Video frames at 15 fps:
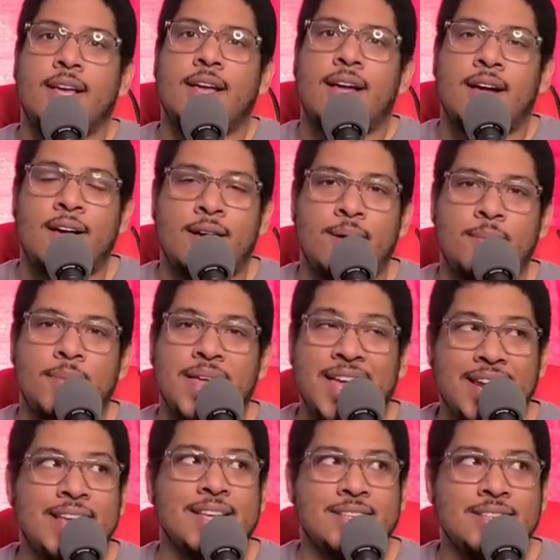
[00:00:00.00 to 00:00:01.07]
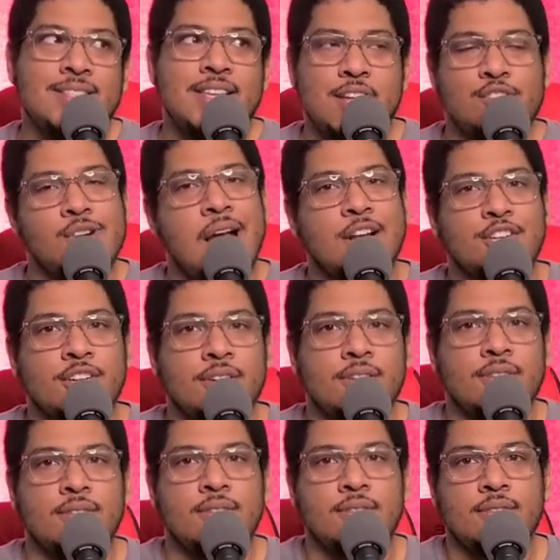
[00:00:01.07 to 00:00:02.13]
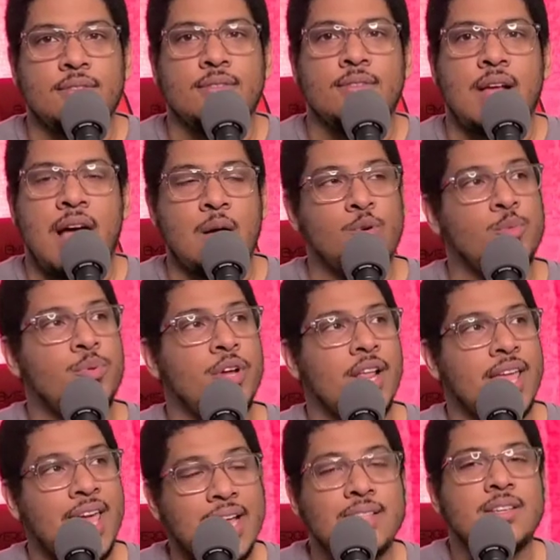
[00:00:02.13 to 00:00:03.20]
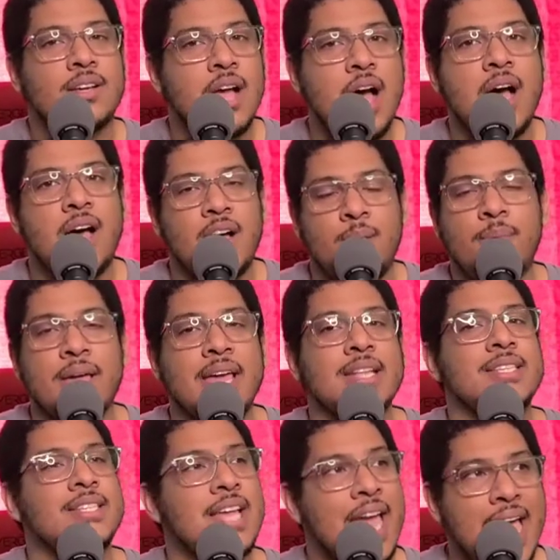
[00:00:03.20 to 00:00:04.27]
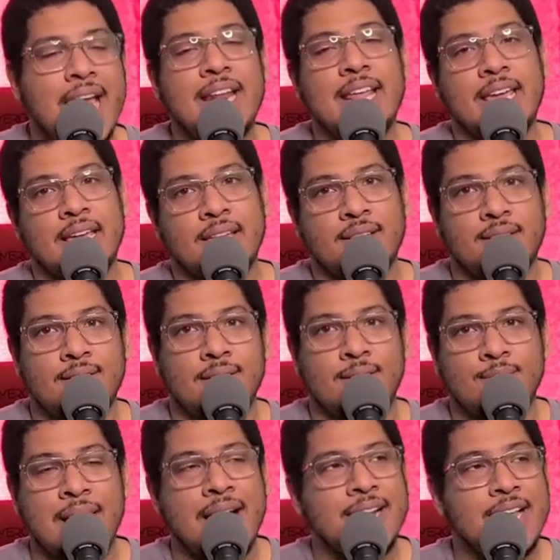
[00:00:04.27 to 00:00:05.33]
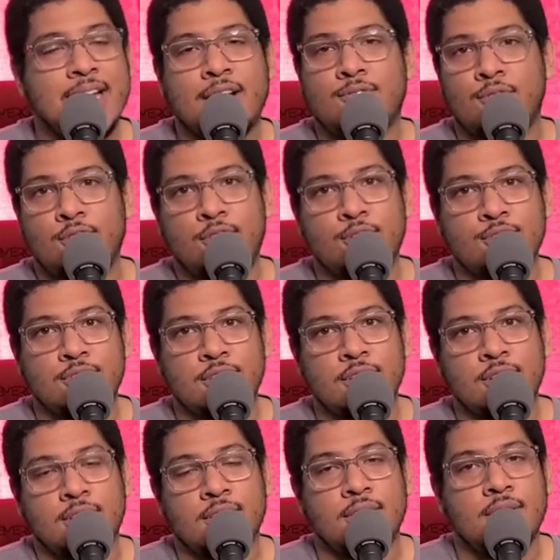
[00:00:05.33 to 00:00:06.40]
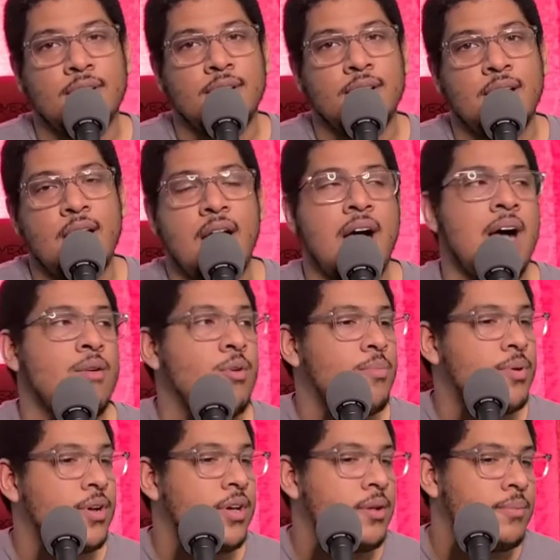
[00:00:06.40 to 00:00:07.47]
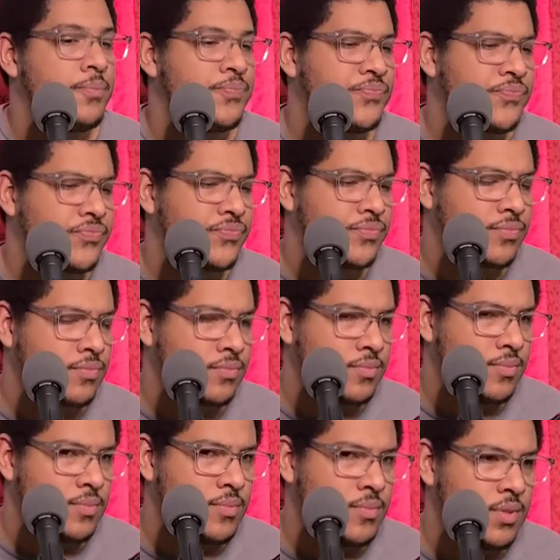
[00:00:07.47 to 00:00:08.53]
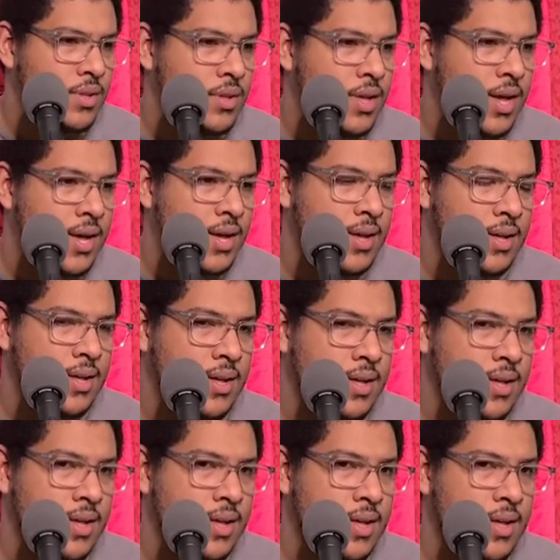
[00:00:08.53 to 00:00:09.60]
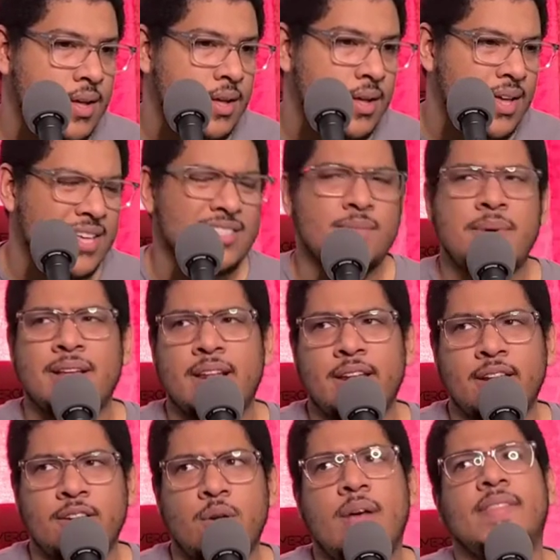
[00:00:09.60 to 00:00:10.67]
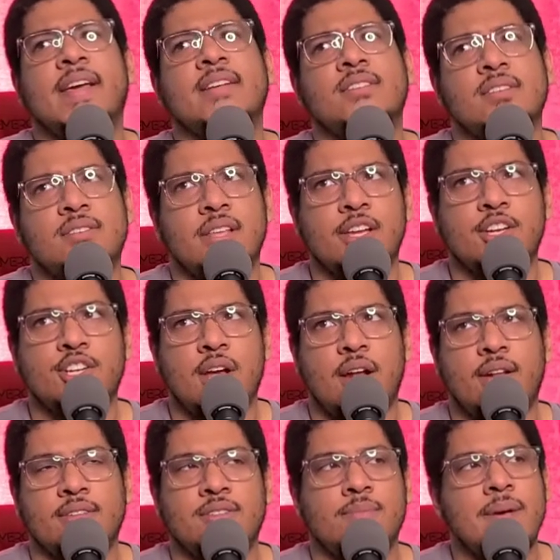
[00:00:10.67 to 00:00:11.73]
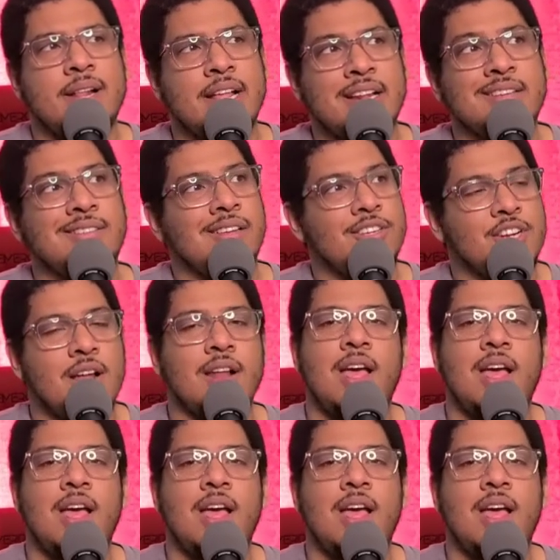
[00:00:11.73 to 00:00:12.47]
Um, it is the attraction. I will put Kingda Ka up against any magnetic roller coaster. I will put. Uh, is it magnetic? No, I think it's a slingshot. It's a magnetic slingshot.